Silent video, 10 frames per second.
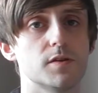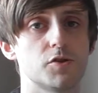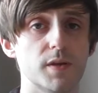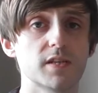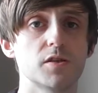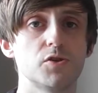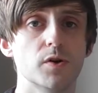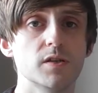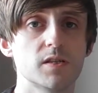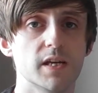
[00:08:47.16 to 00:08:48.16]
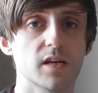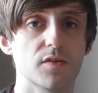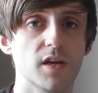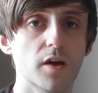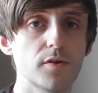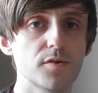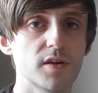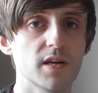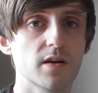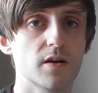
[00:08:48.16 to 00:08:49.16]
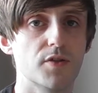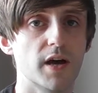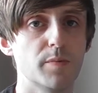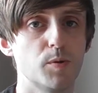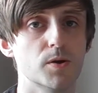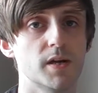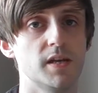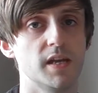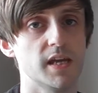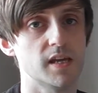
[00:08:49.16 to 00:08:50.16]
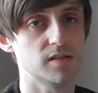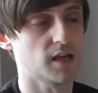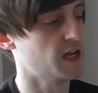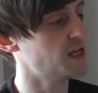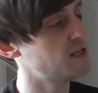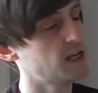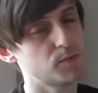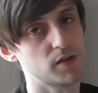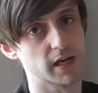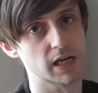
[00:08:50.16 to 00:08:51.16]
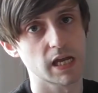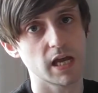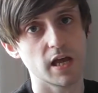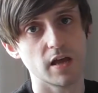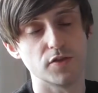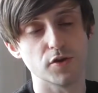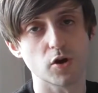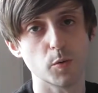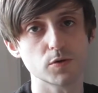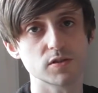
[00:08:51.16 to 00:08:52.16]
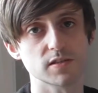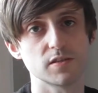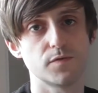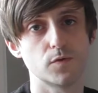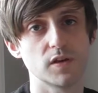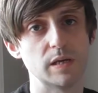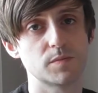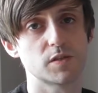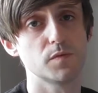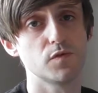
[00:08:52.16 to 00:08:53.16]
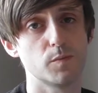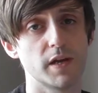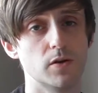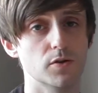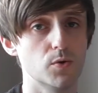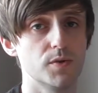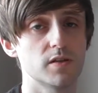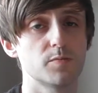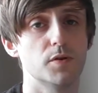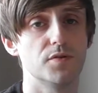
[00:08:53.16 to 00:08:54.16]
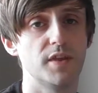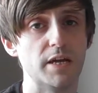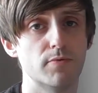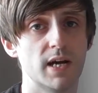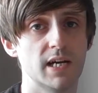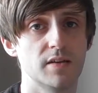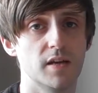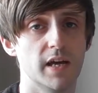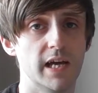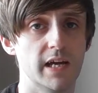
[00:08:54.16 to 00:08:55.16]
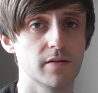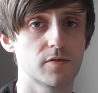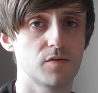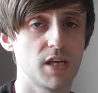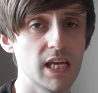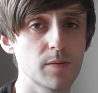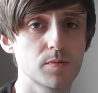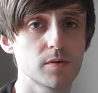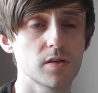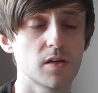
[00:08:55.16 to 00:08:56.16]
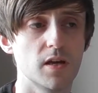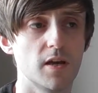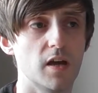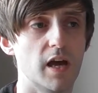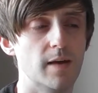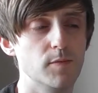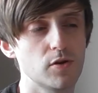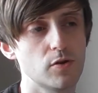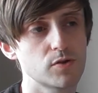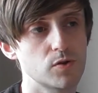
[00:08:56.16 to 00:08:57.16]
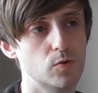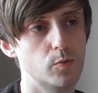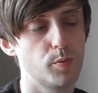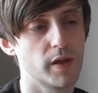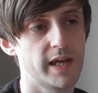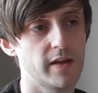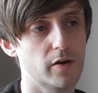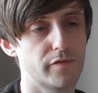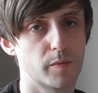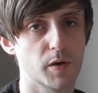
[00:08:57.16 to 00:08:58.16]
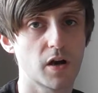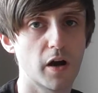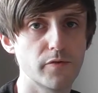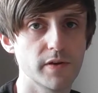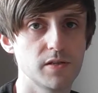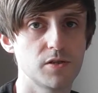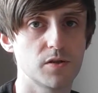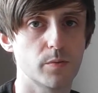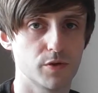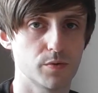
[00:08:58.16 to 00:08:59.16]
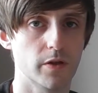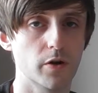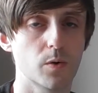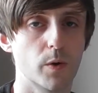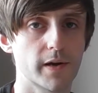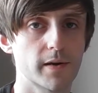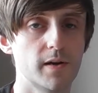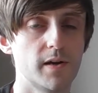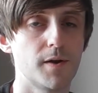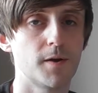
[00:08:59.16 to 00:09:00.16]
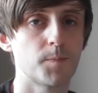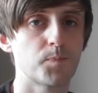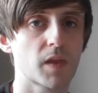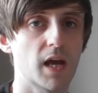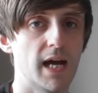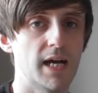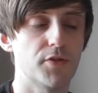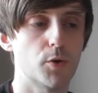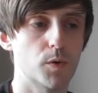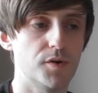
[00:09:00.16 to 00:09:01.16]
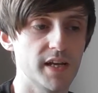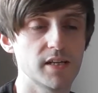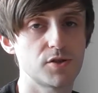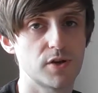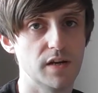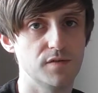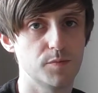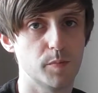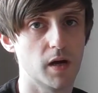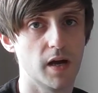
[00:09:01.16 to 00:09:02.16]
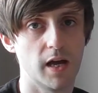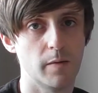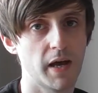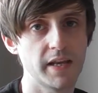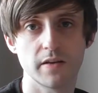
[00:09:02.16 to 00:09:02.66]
So that's the joystick. The other thing that I plug in is a tape deck. The Commodore 64 games, some of you might not know this, but they ran uh, tapes. Um, you could also play from a cartridge, which was a lot quicker. And there were disk drives, but um, I